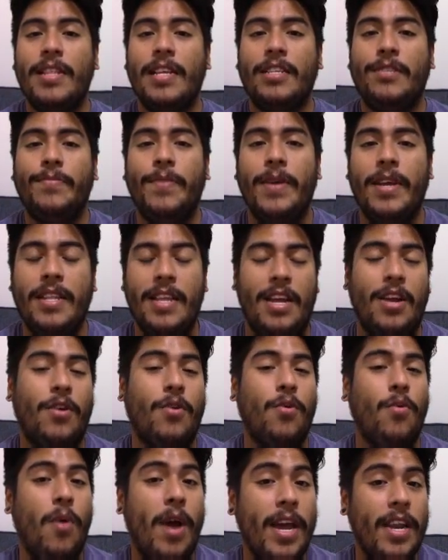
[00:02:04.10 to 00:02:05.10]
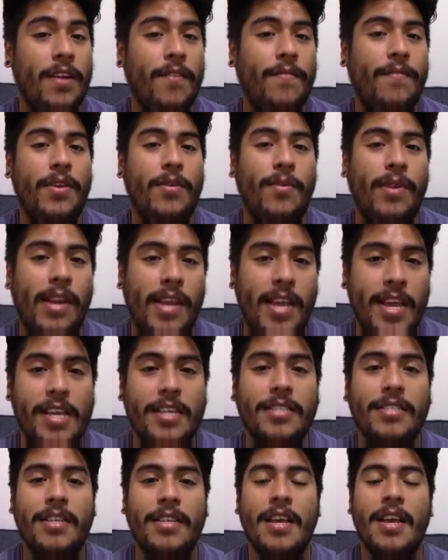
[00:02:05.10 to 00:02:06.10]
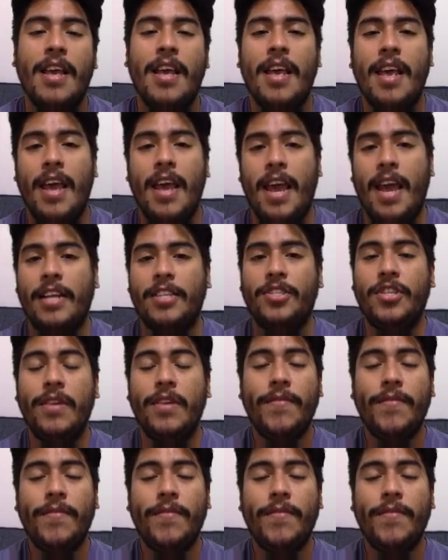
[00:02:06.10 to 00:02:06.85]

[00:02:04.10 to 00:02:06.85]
that's been in quite a few leaks, and she